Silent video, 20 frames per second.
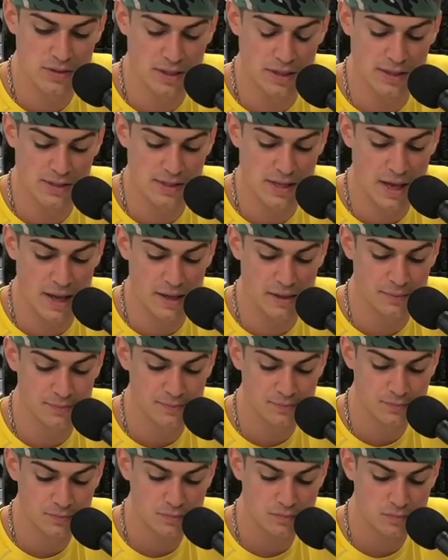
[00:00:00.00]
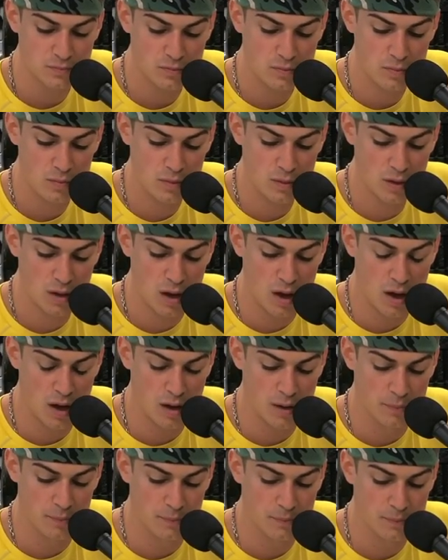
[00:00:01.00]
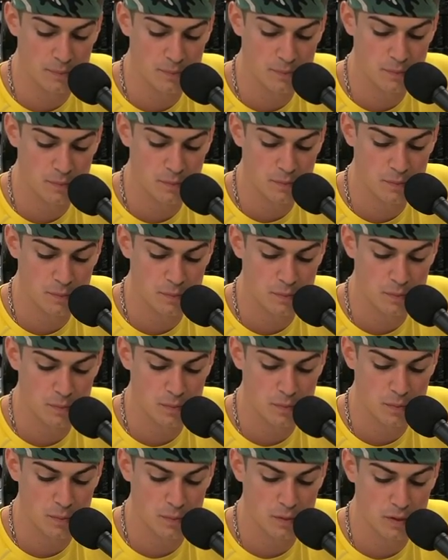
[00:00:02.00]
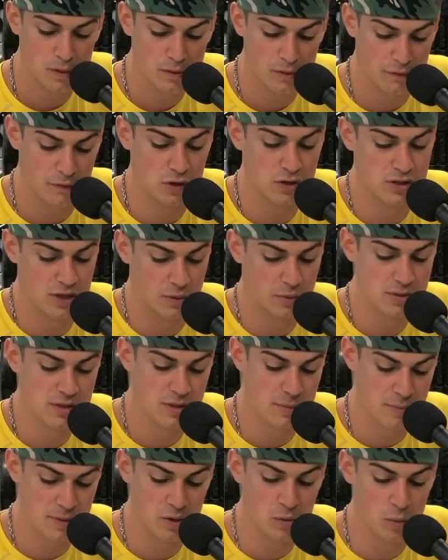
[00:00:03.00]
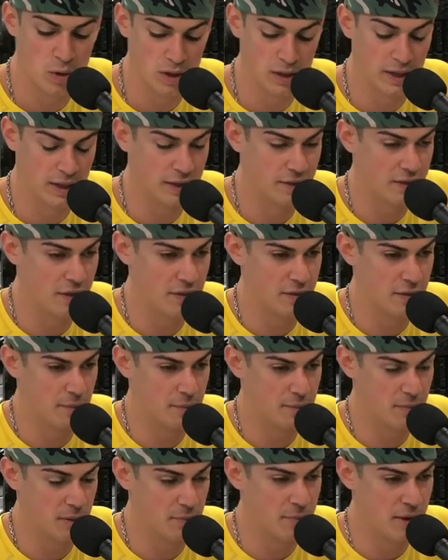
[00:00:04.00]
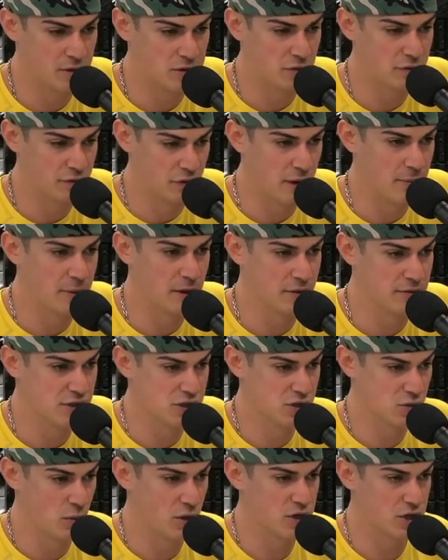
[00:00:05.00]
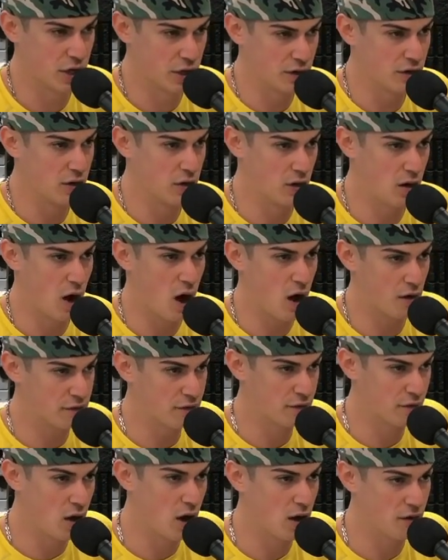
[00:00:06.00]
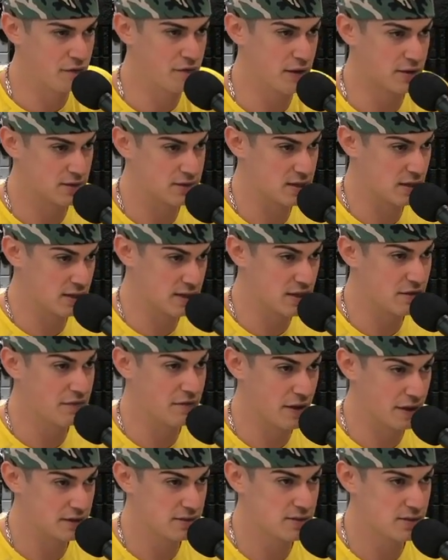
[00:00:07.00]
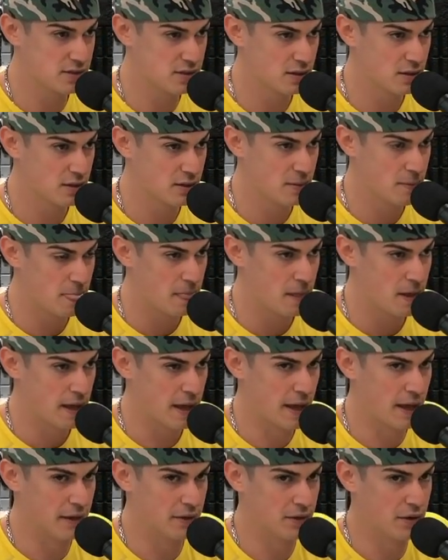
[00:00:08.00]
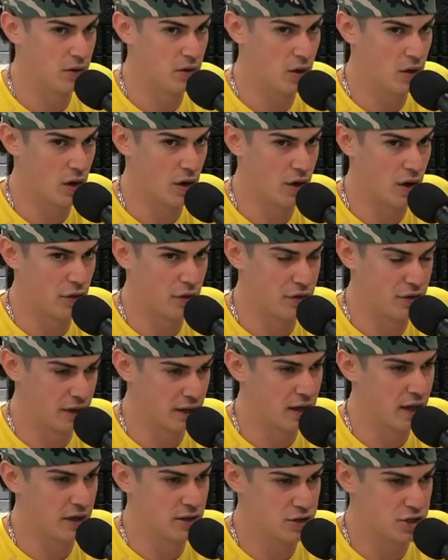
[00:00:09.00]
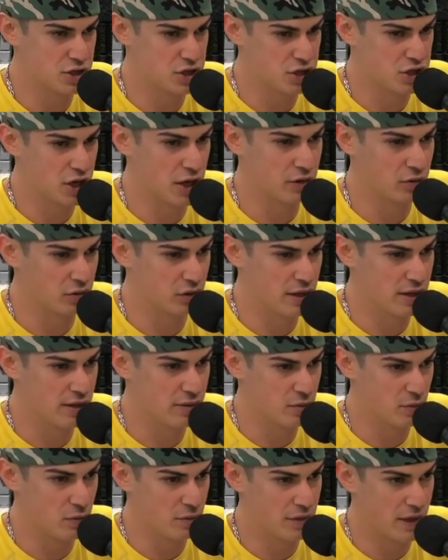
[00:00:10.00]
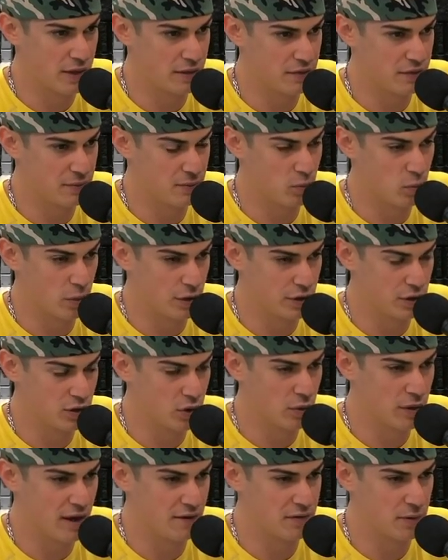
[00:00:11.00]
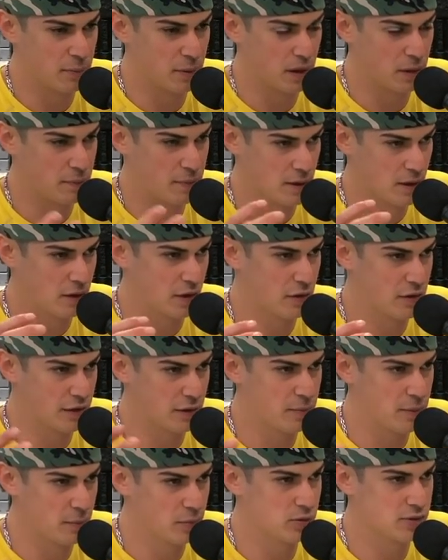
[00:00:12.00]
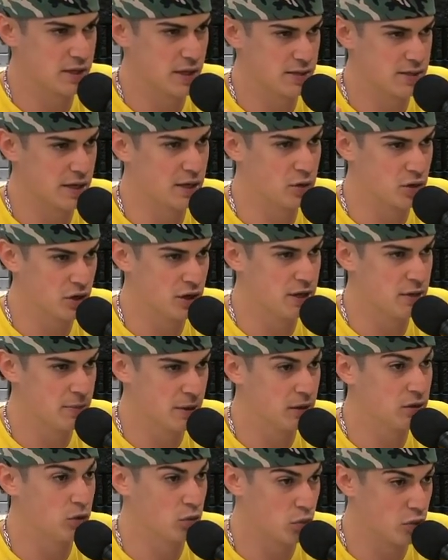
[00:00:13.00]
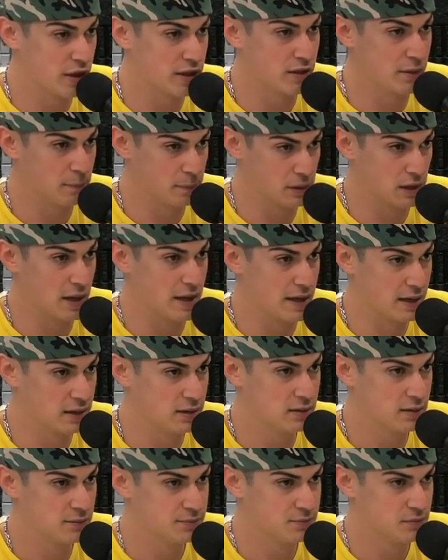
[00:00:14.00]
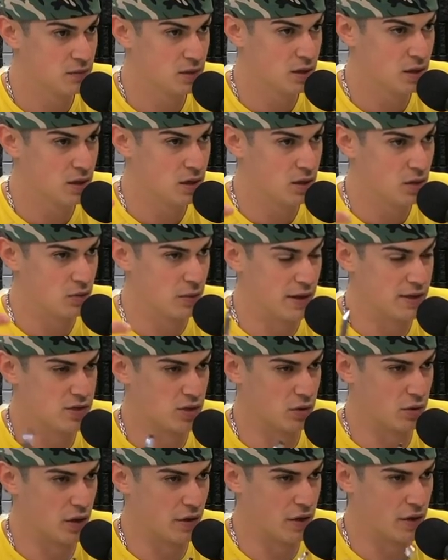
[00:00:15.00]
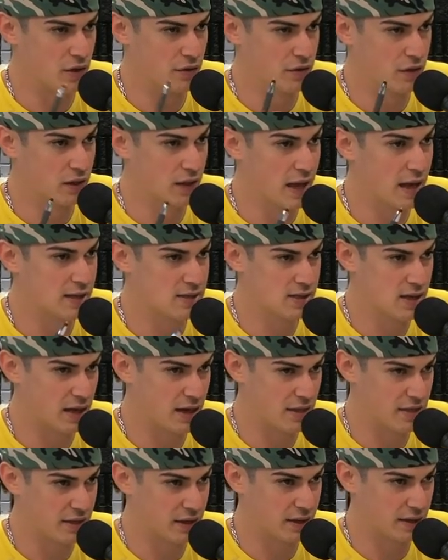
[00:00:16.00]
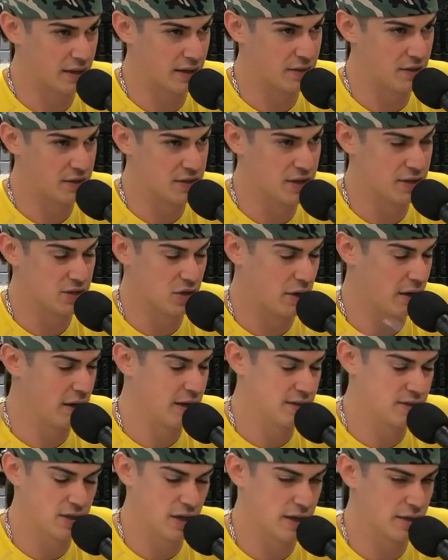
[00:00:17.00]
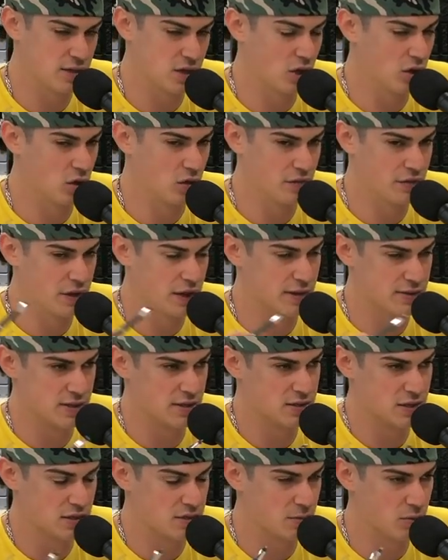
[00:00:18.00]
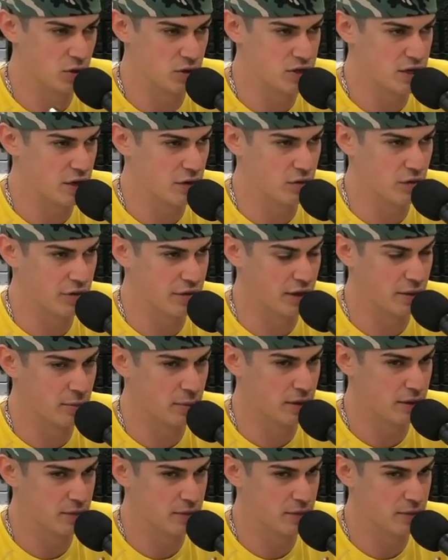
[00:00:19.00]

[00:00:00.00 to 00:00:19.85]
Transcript: gonna say, um, first thing was the be willing, and then the mental framing of switching off of offense to defense. Mm-hmm. And another thing, kind of just generally, that when you don't have the puck, another thing people say is like you need to be able to read the play. Yeah. Right. So uh, the last kind of thing in the D zone, and it's it's all over the ice. It's just a more general thing, but